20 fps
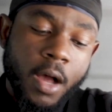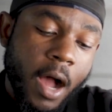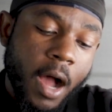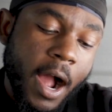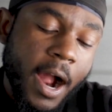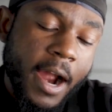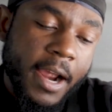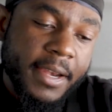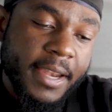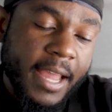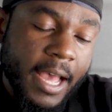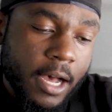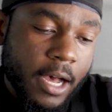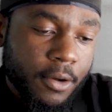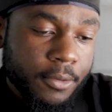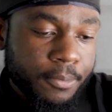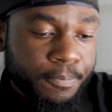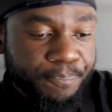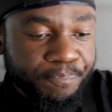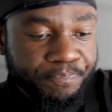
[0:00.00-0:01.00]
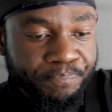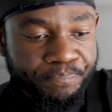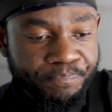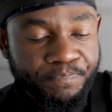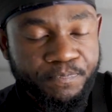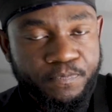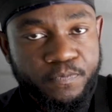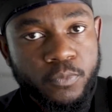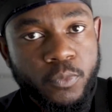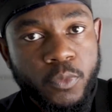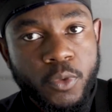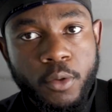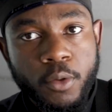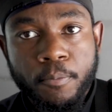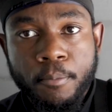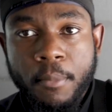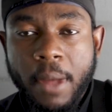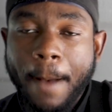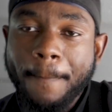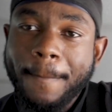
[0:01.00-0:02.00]
All right, now
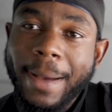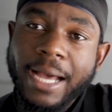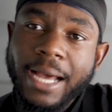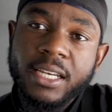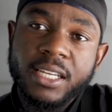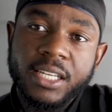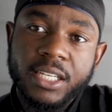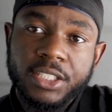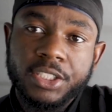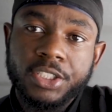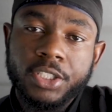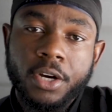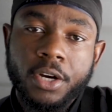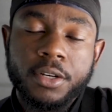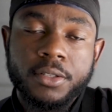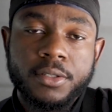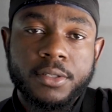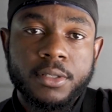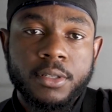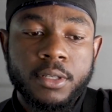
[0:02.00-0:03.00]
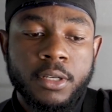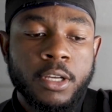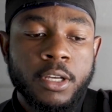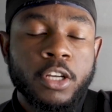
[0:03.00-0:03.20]
about the insurance.